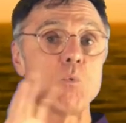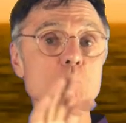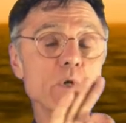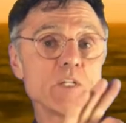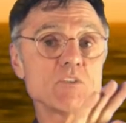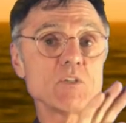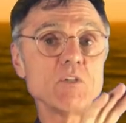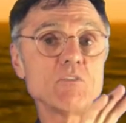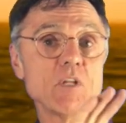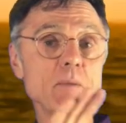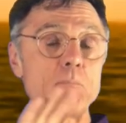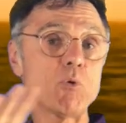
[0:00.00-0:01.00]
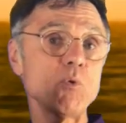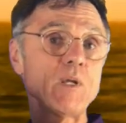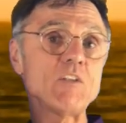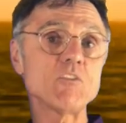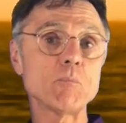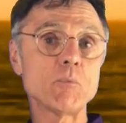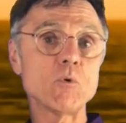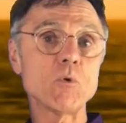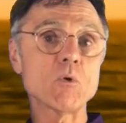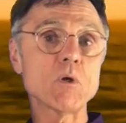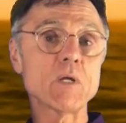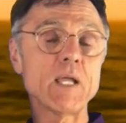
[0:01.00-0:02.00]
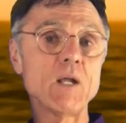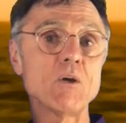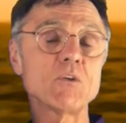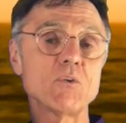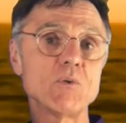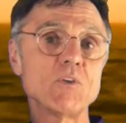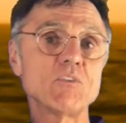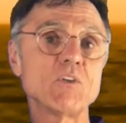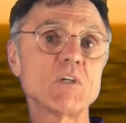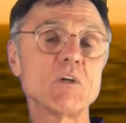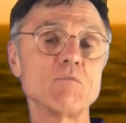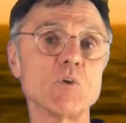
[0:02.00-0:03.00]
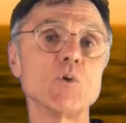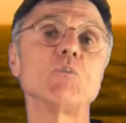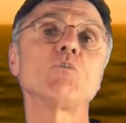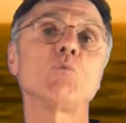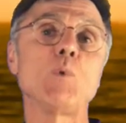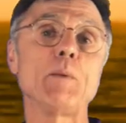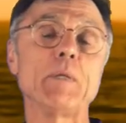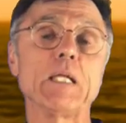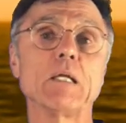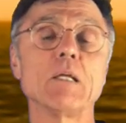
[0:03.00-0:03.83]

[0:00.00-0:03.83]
which is a principal characteristic of good swimming.